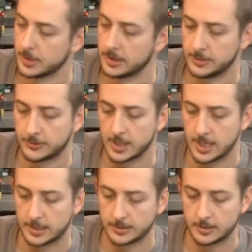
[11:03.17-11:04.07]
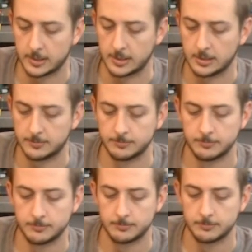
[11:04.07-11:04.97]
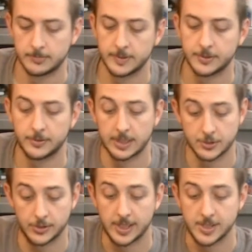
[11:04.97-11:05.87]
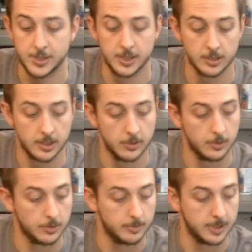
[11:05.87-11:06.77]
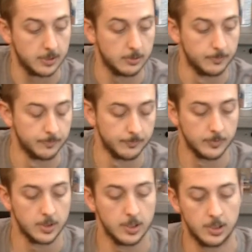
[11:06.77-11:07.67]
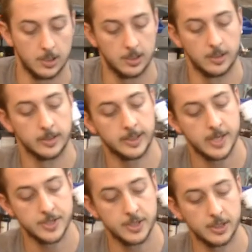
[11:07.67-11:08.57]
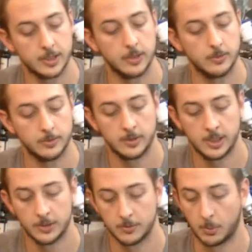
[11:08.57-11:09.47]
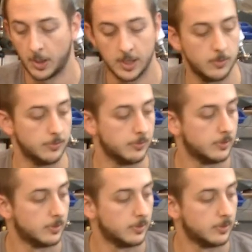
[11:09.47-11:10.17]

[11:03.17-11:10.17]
It's got, this is actually KG gun coat on the barrel. KG gun coat here, the brown.